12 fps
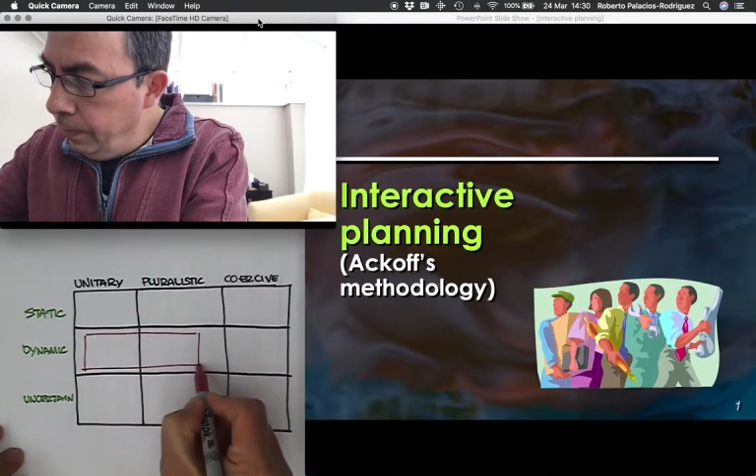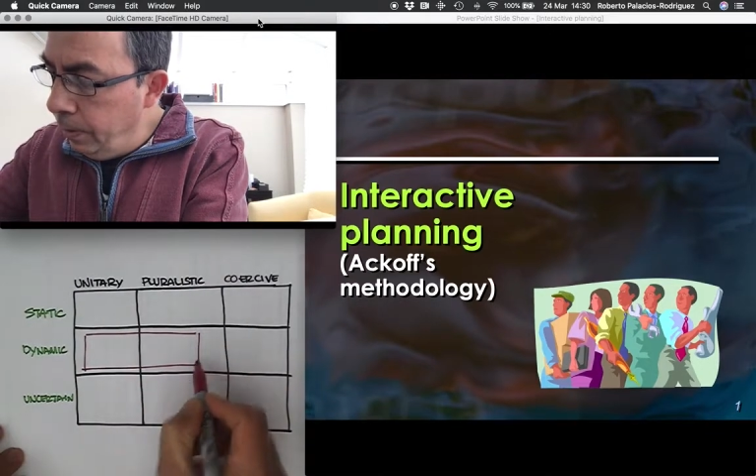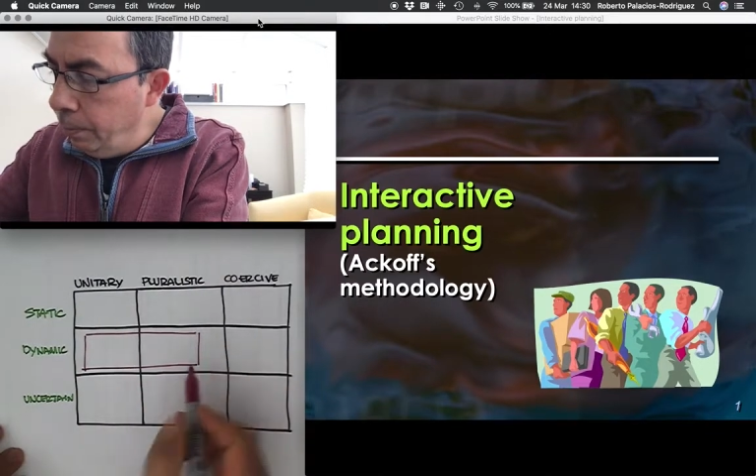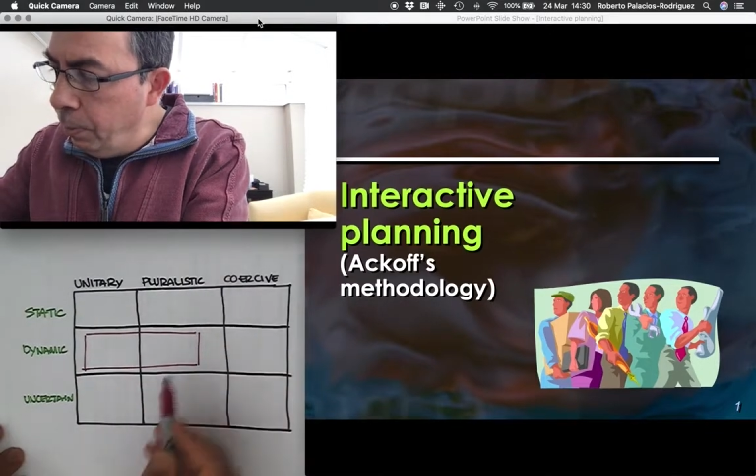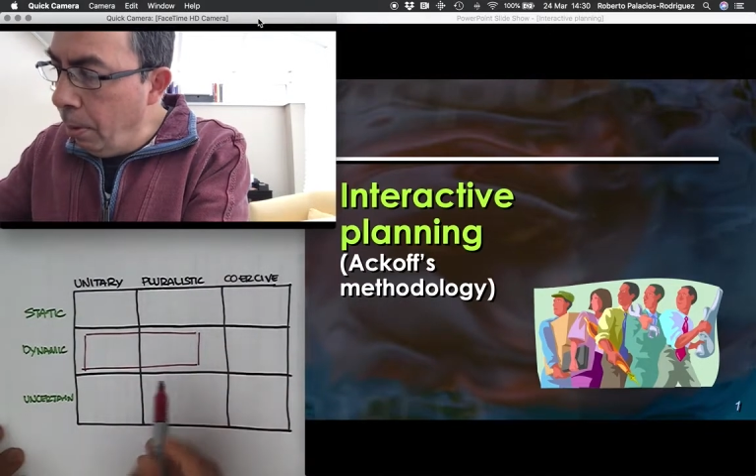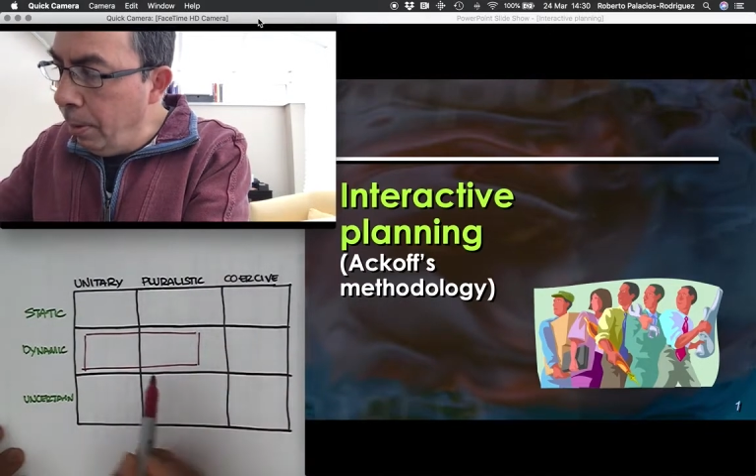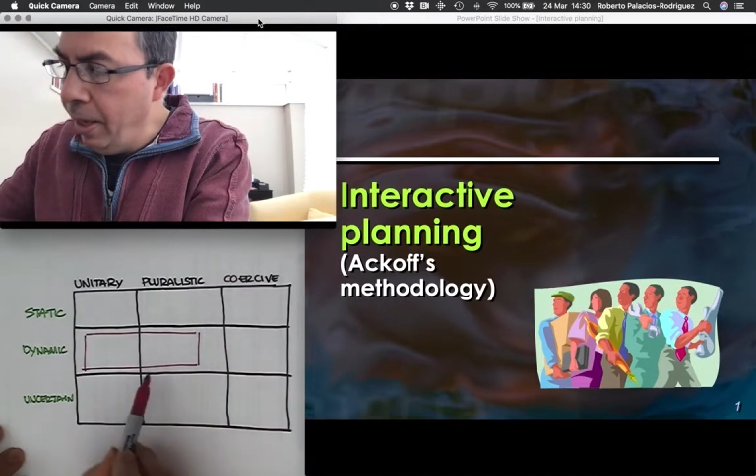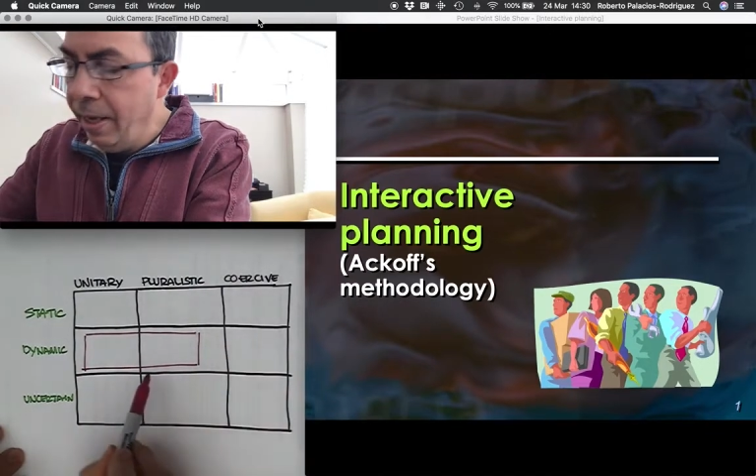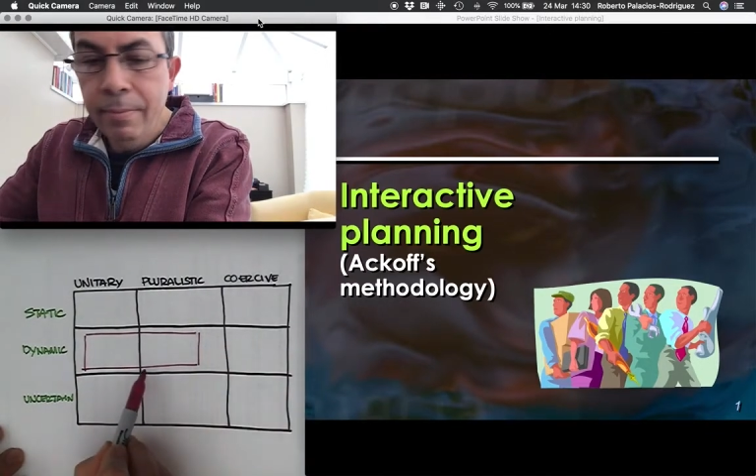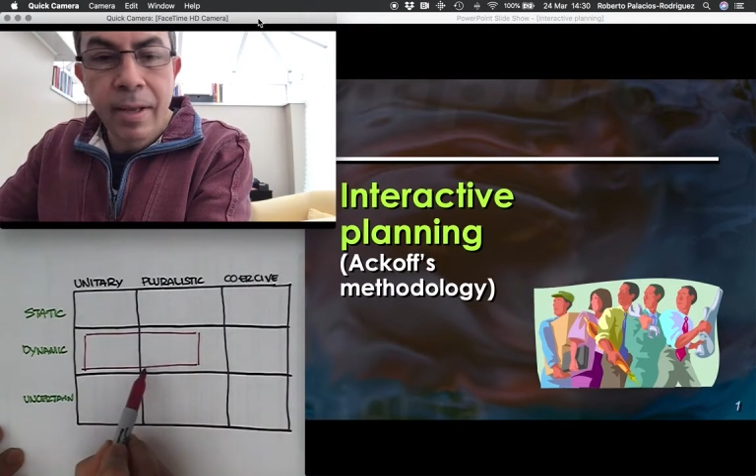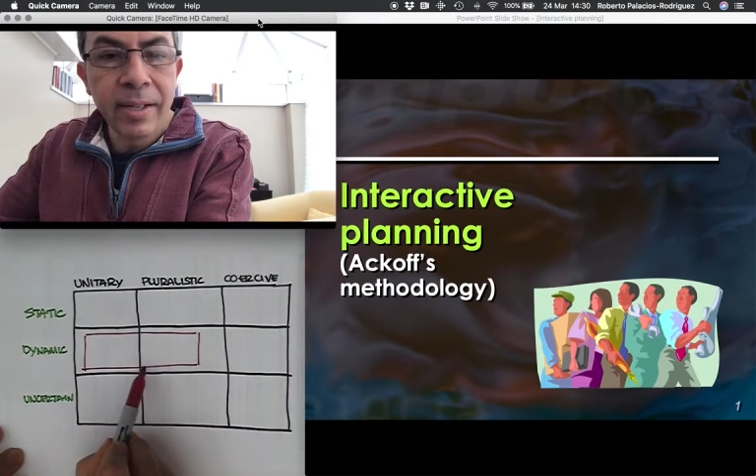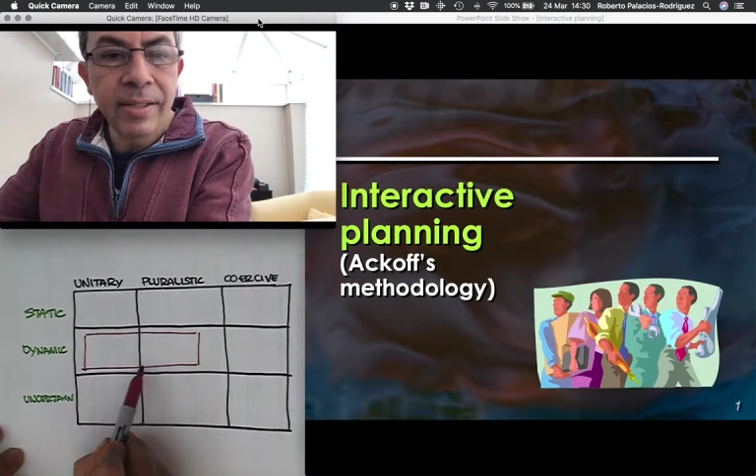probably I'm
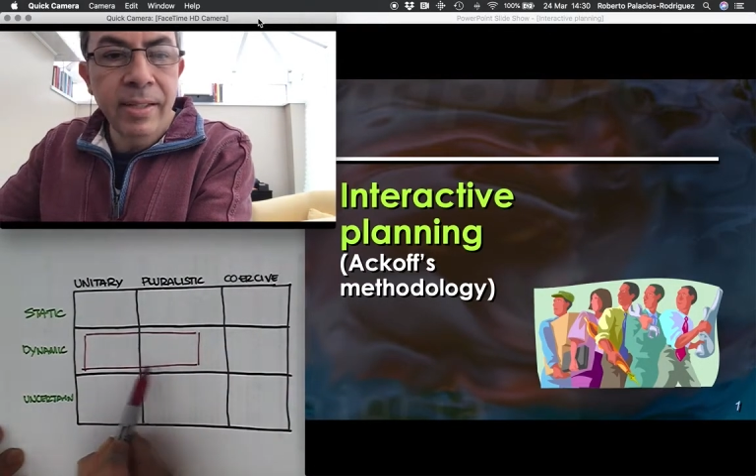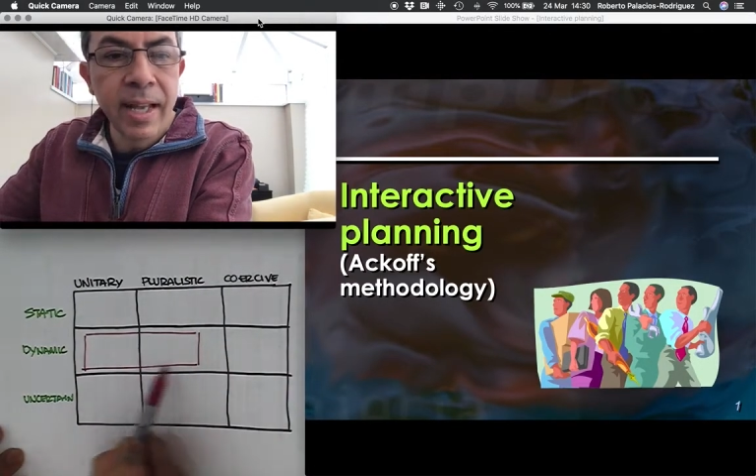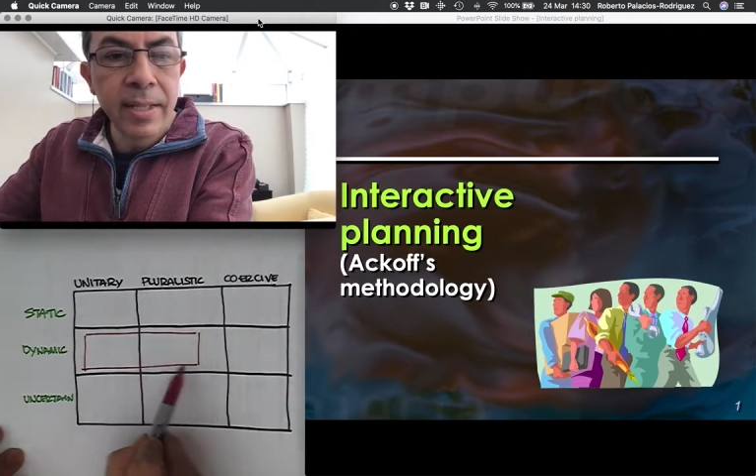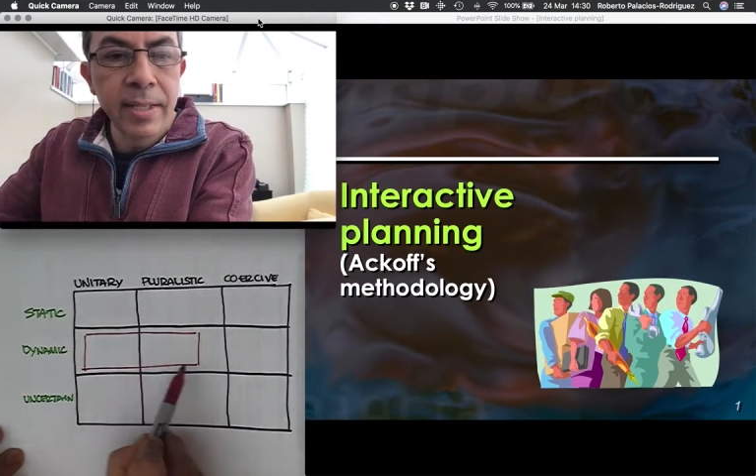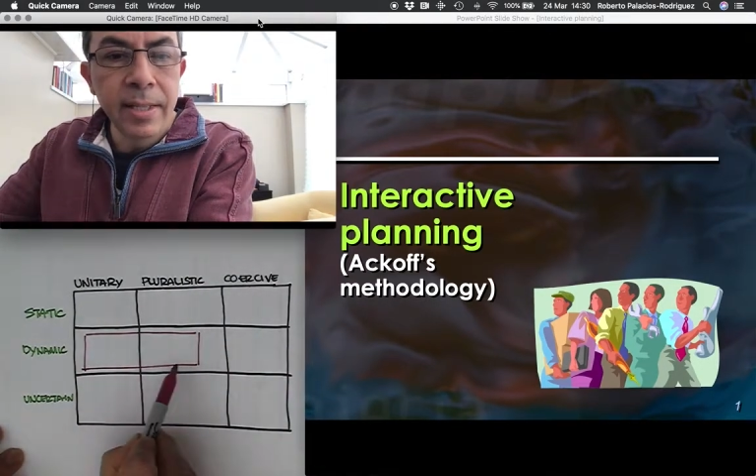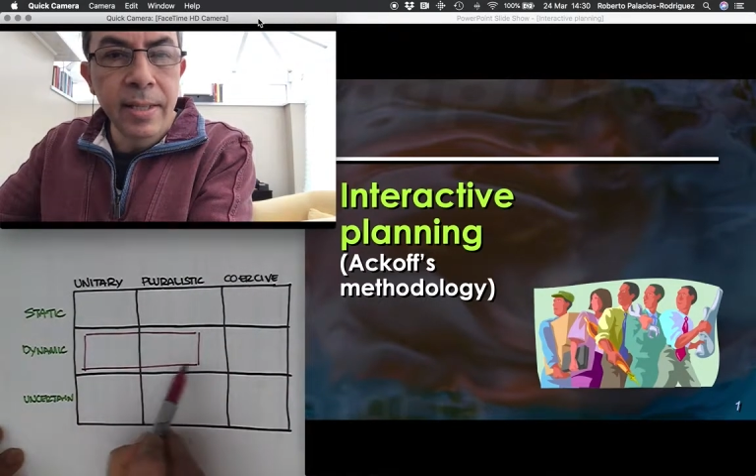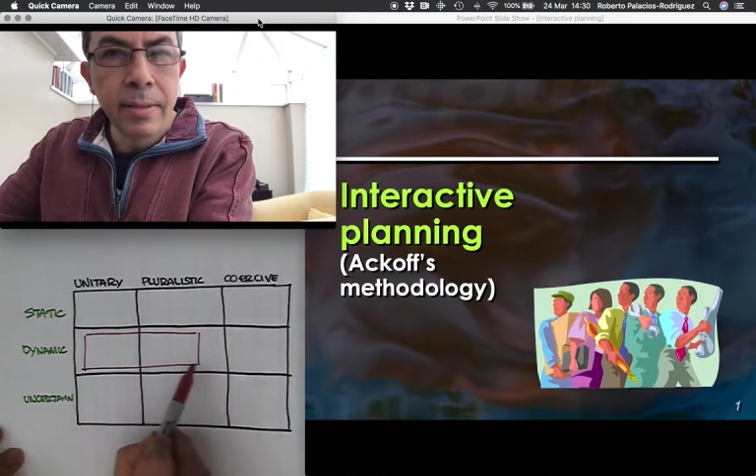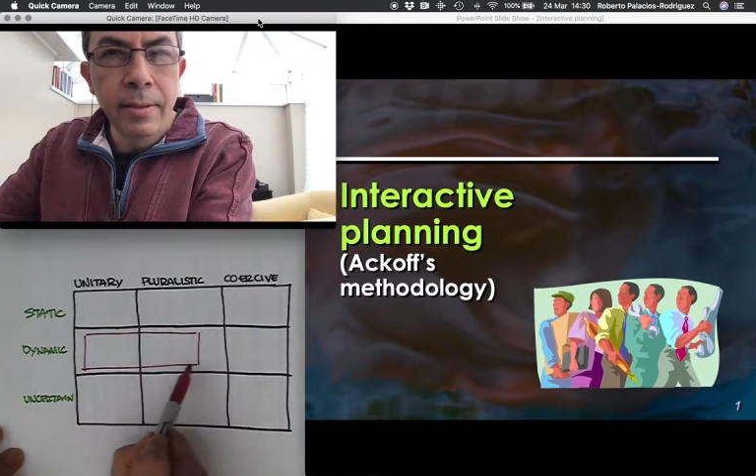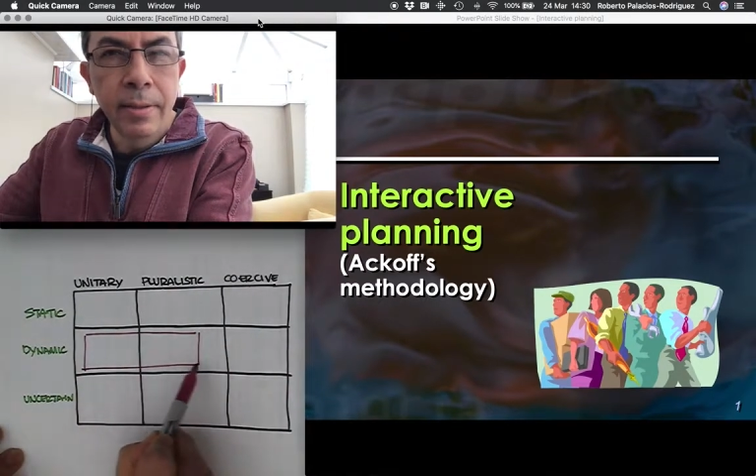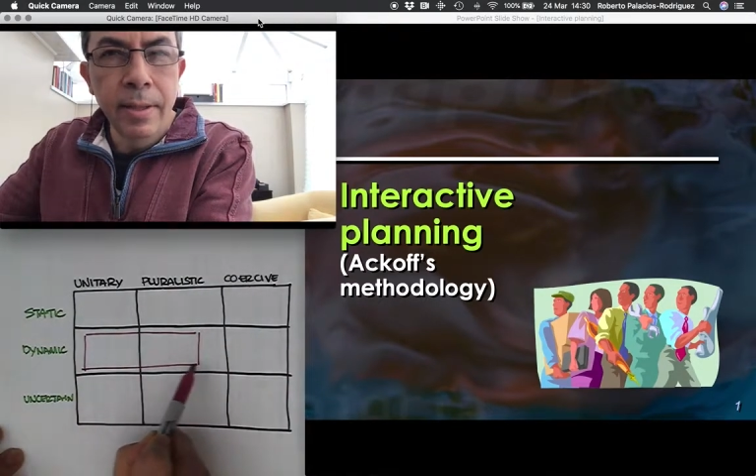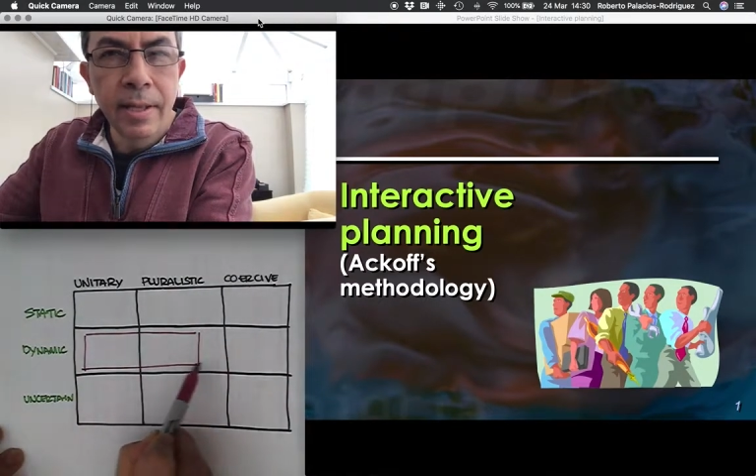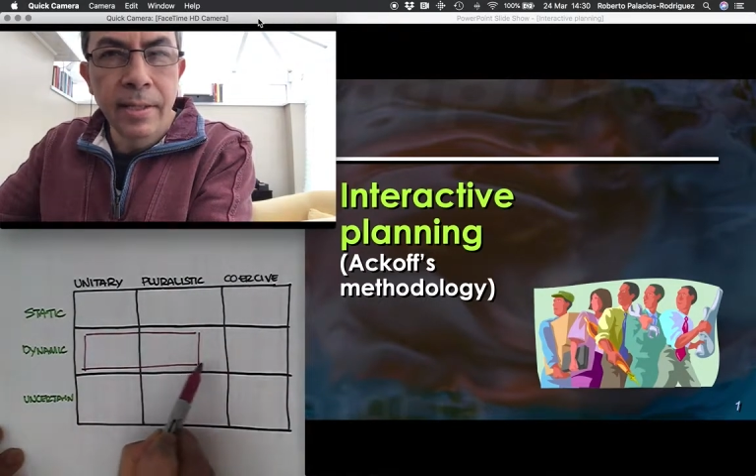extending
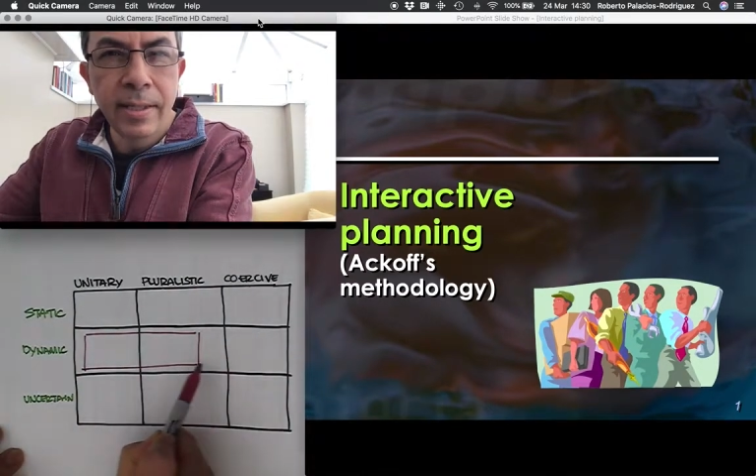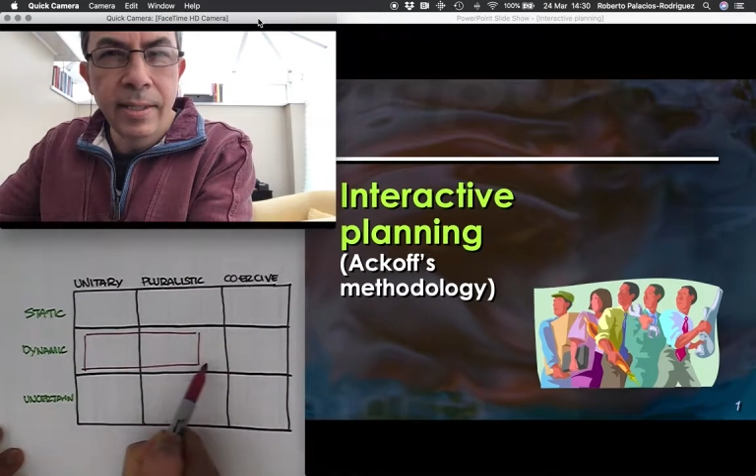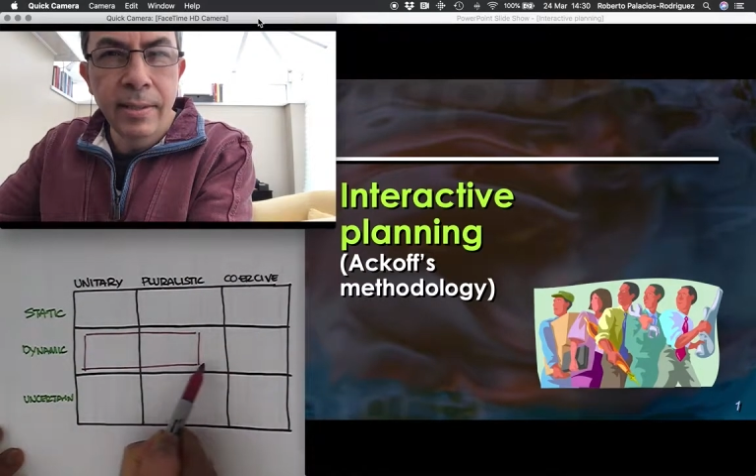this